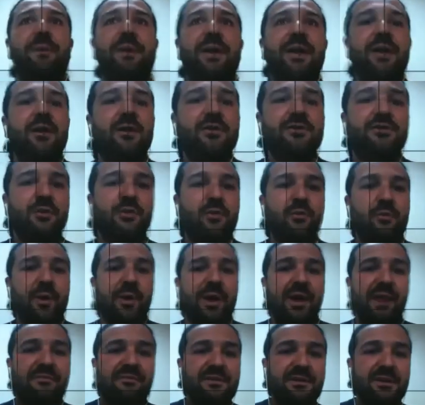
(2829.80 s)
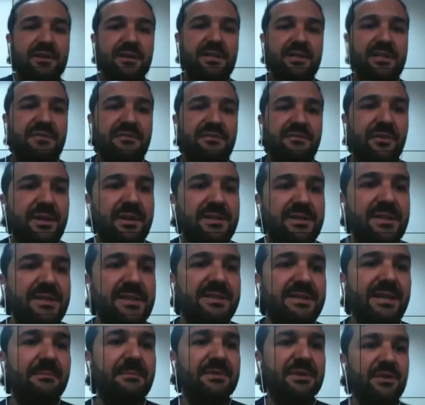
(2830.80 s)
the pinger, so we have different
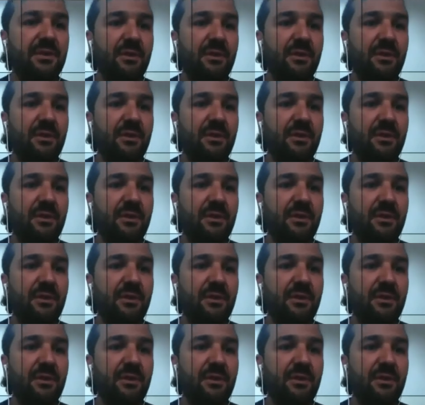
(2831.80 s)
systems.